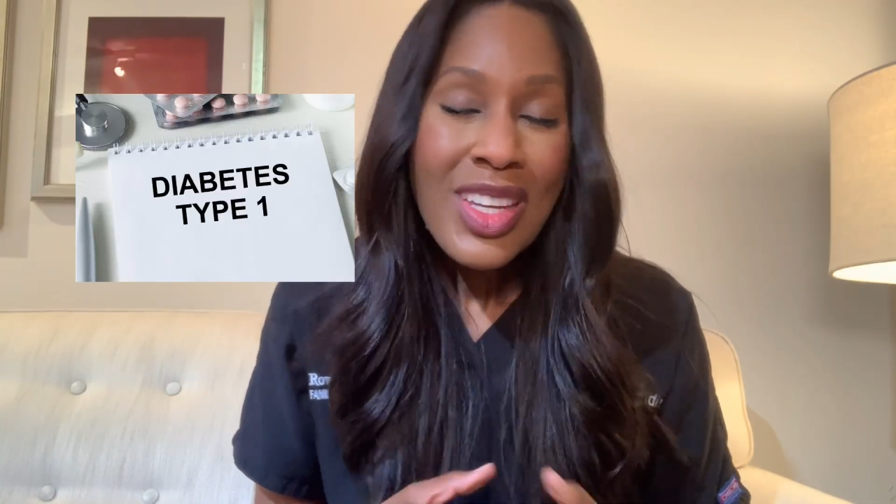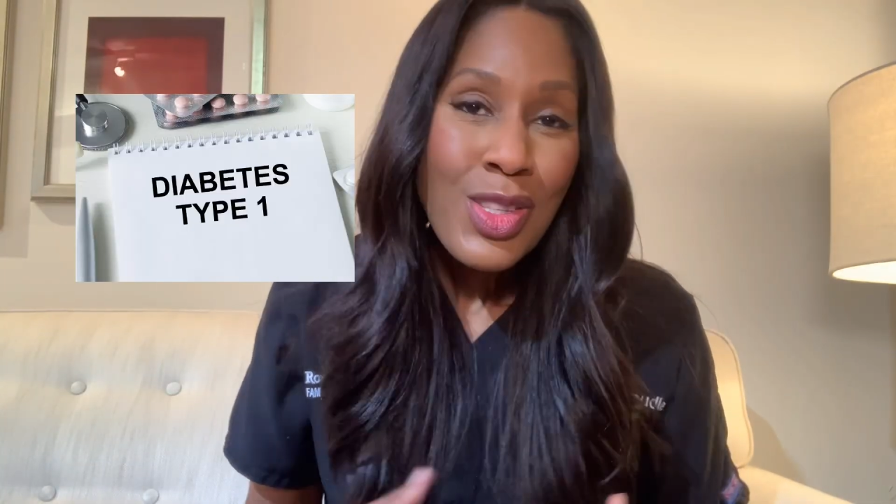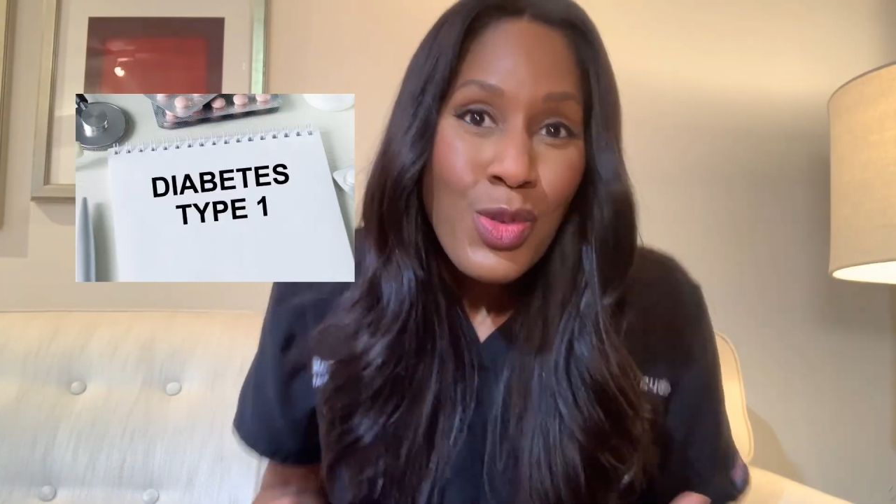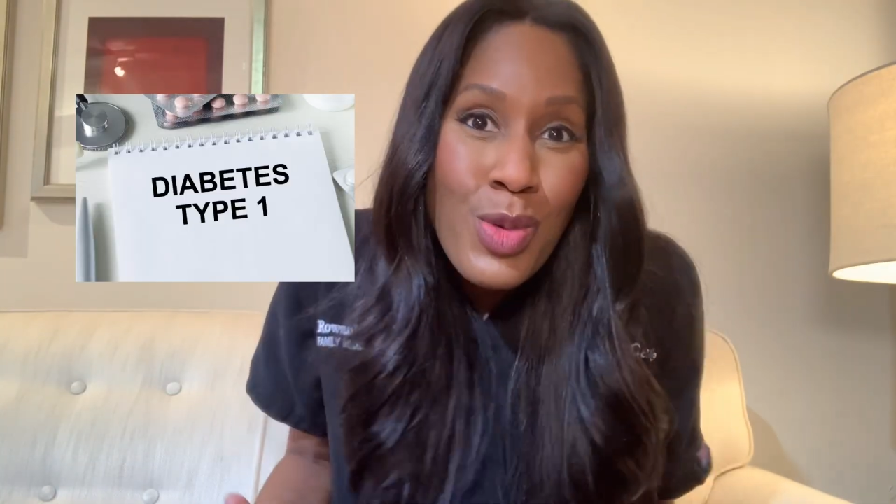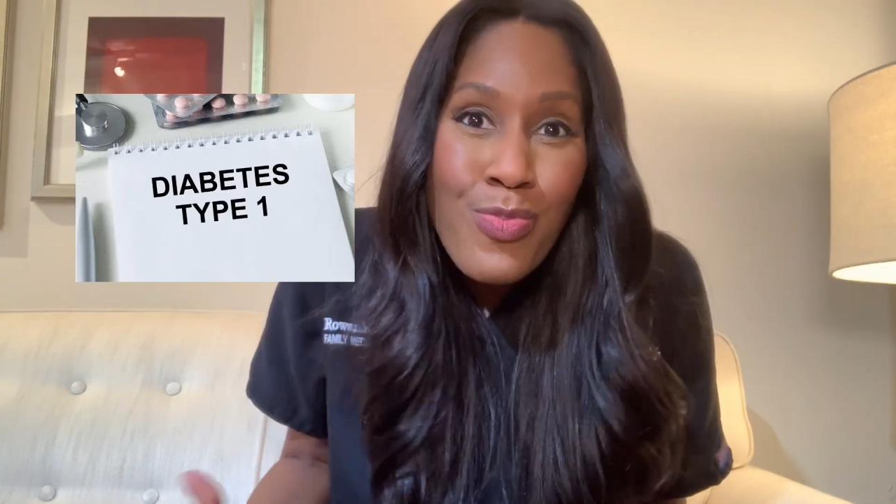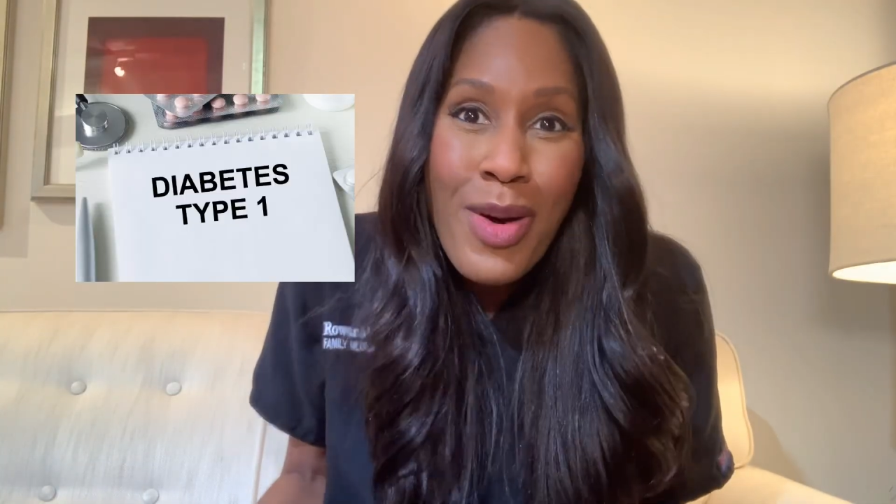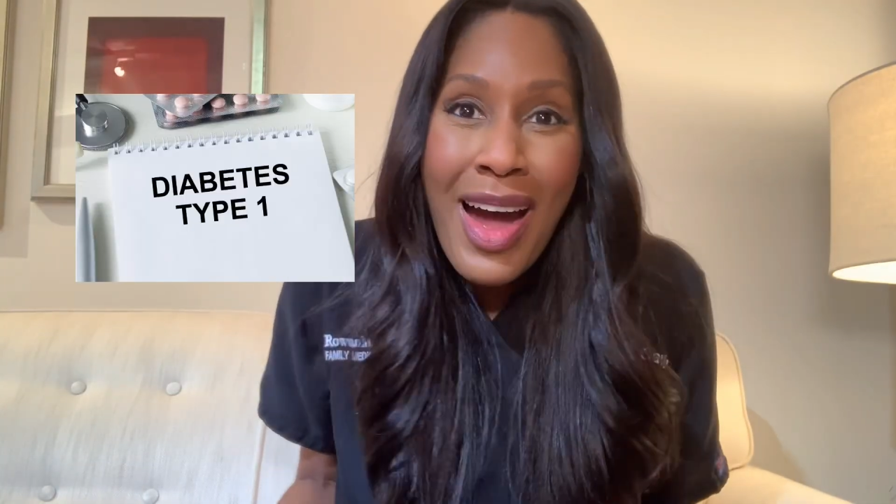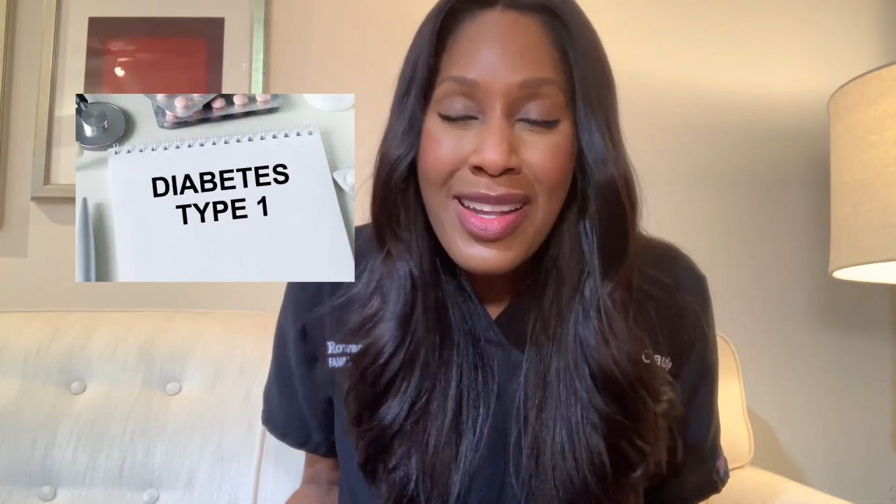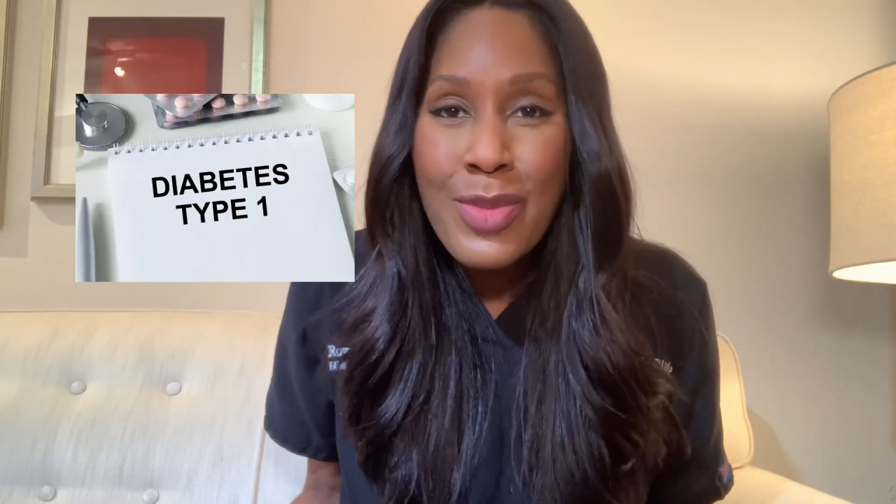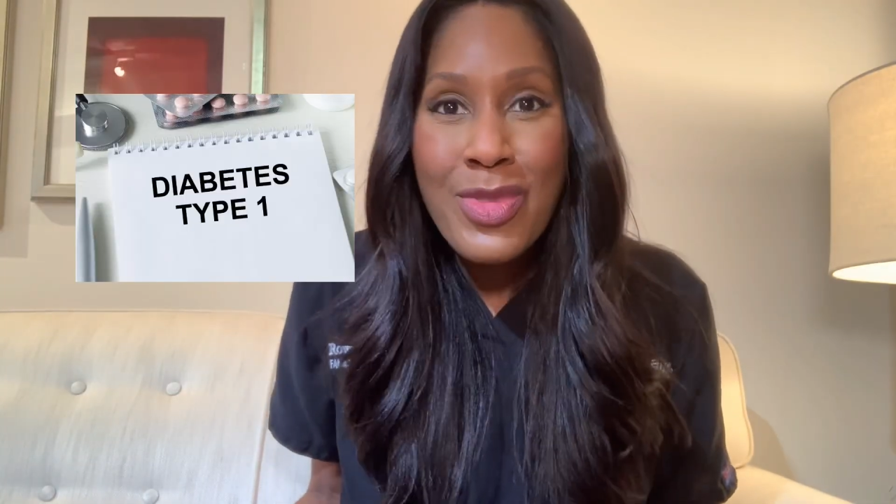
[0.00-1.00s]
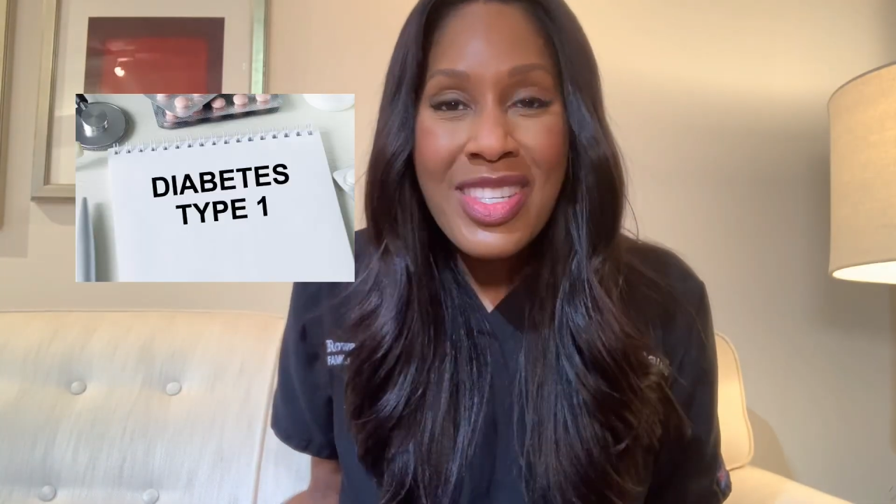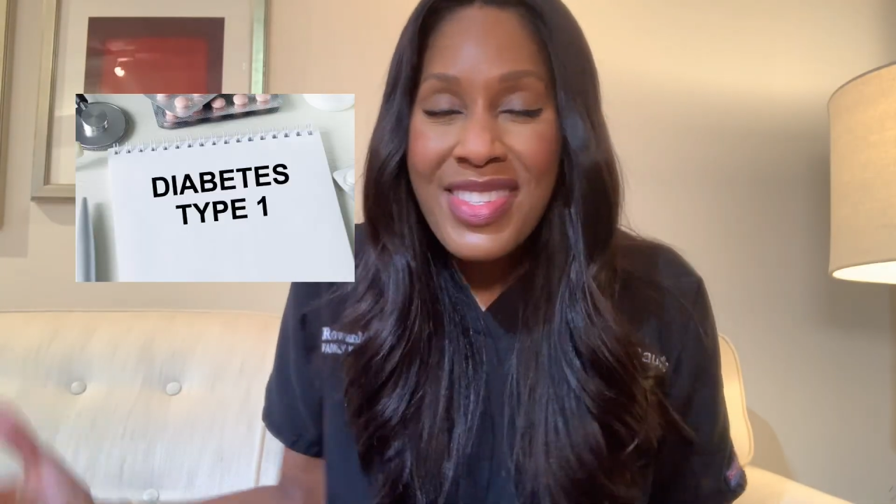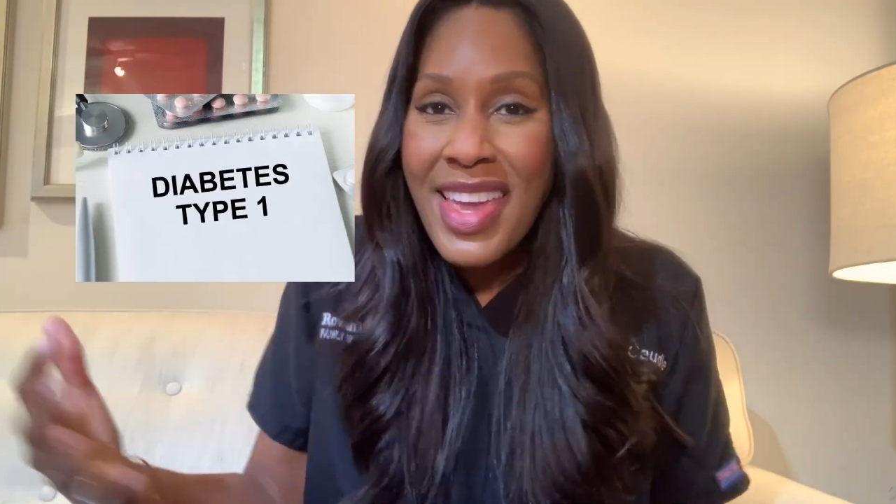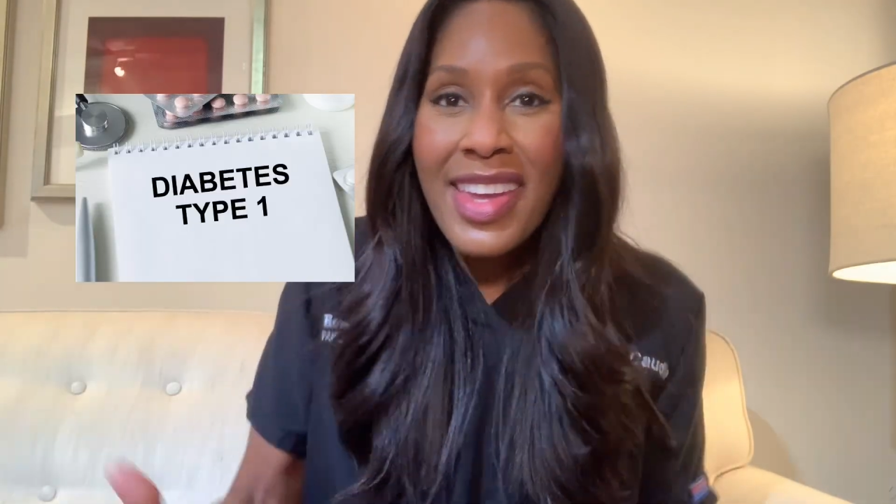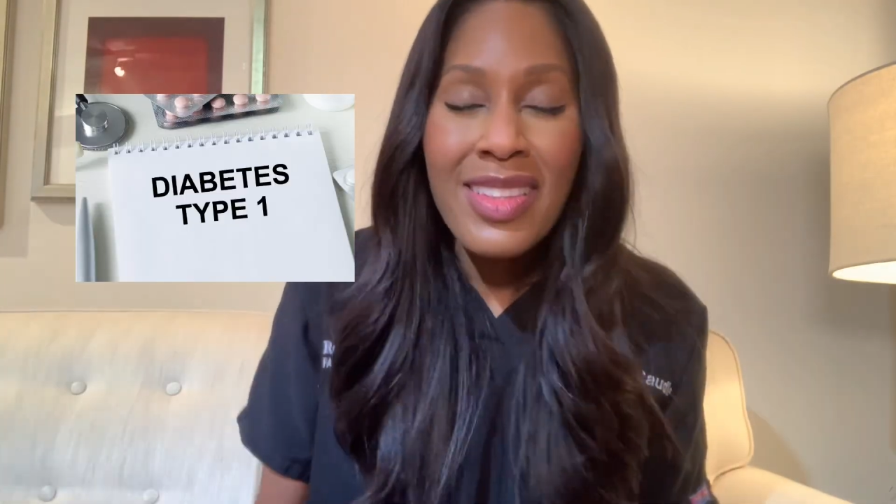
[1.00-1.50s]
So the body
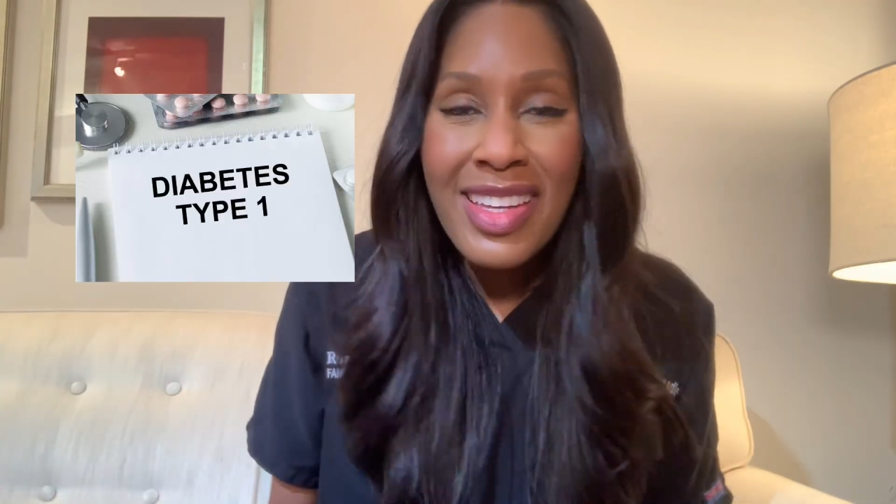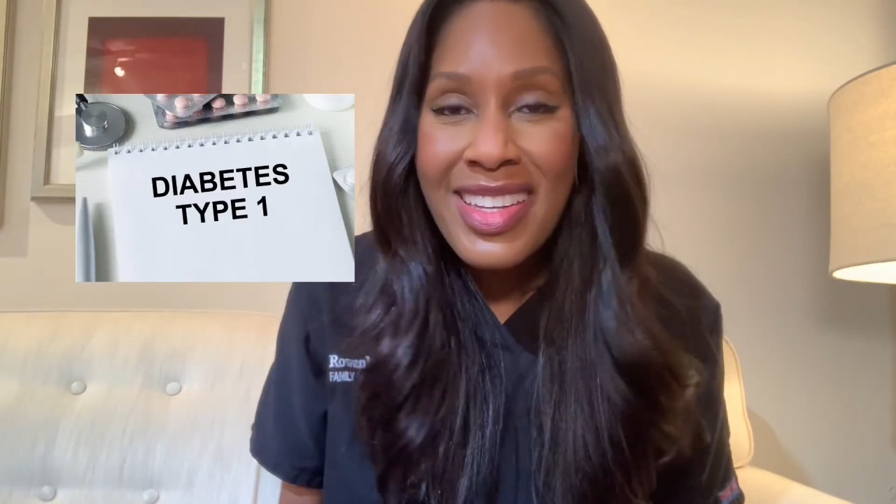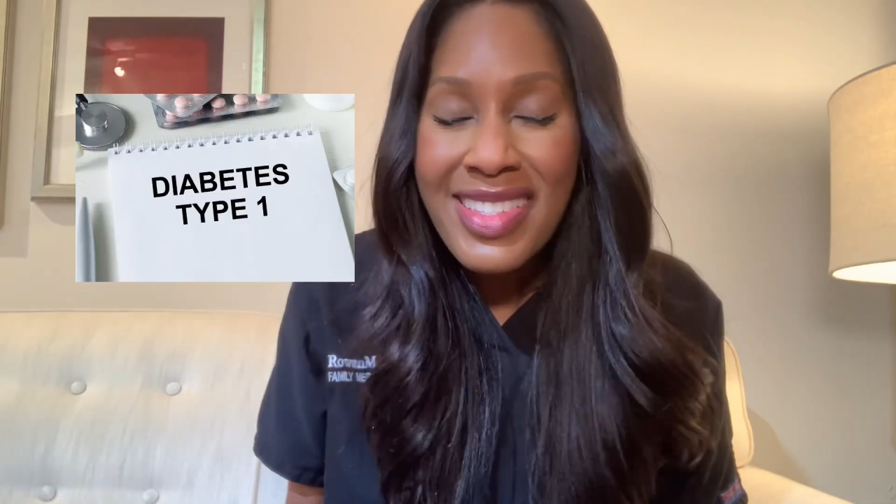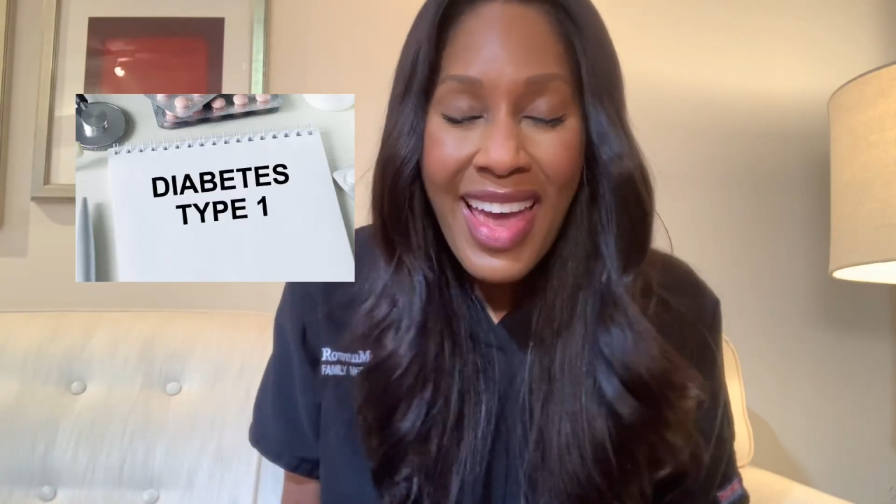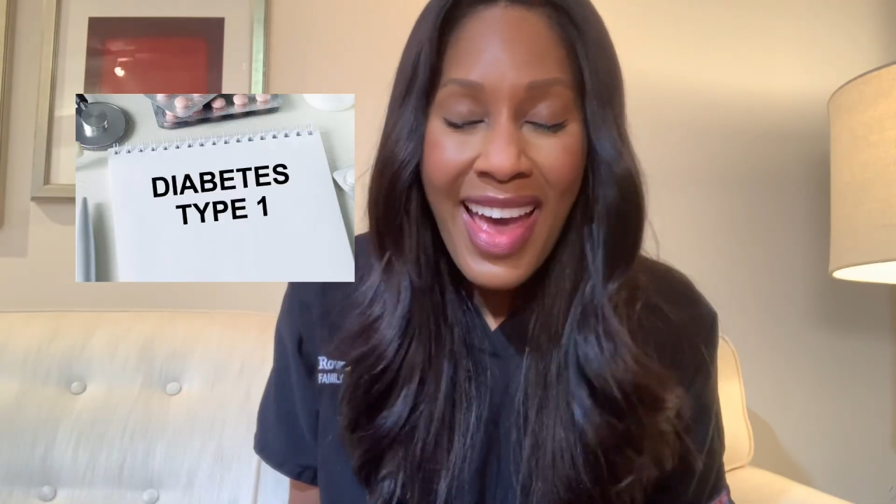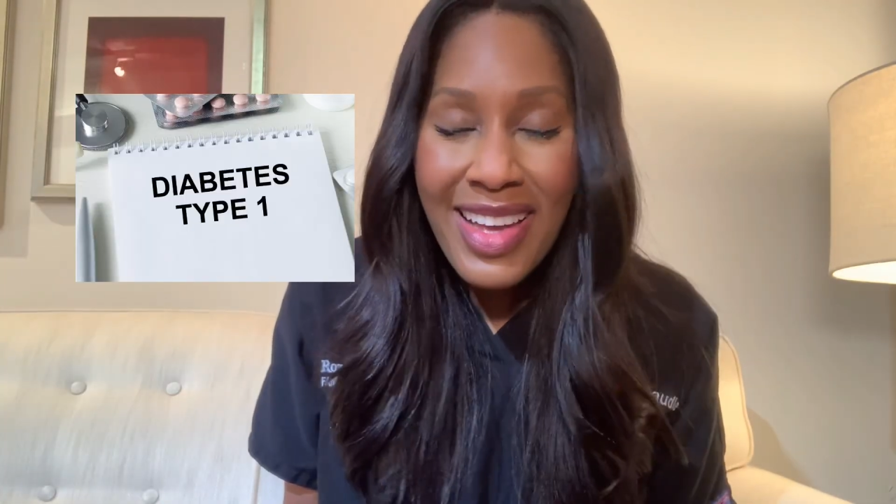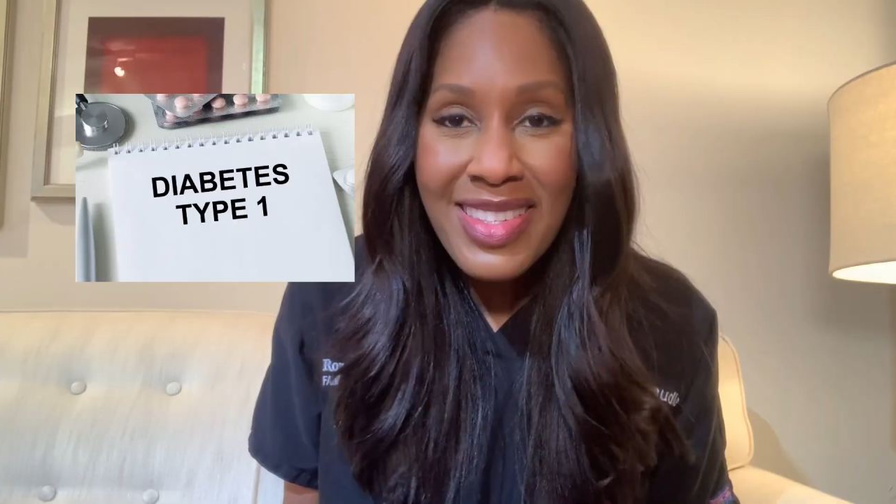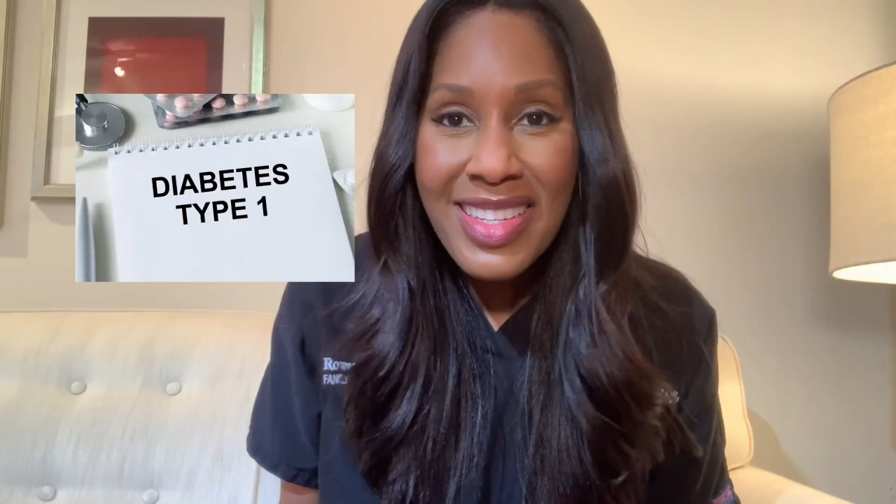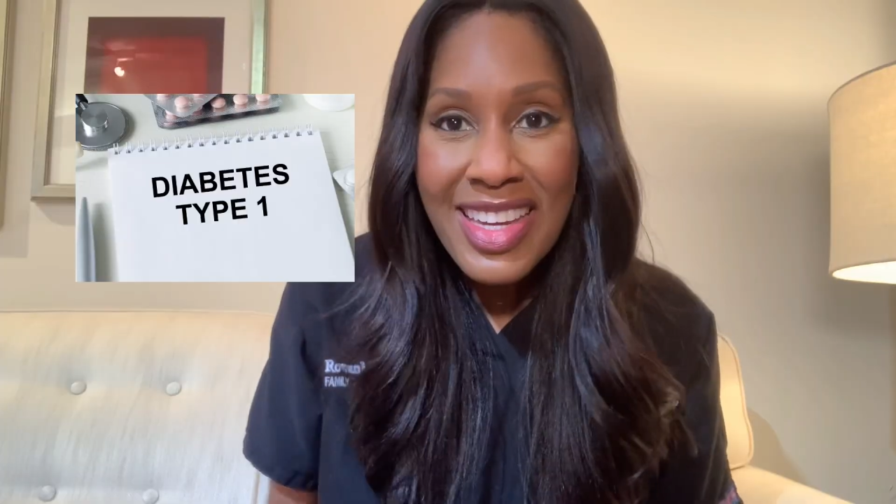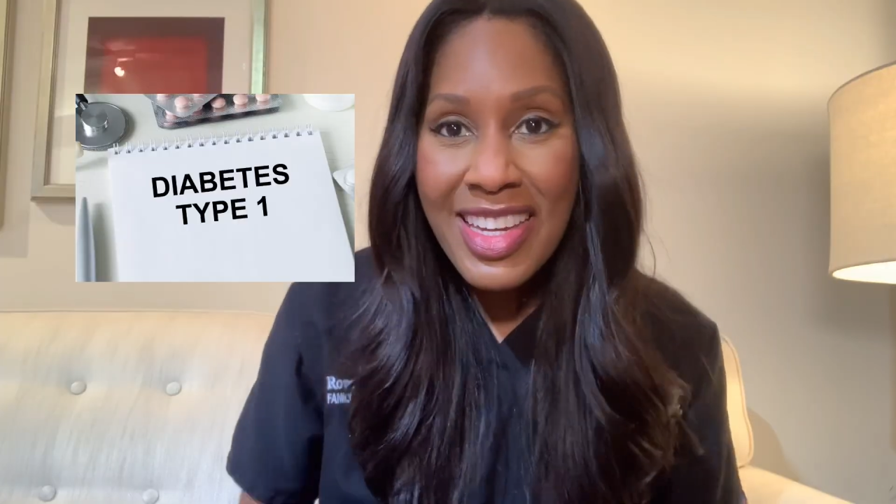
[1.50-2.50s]
mistakenly attacks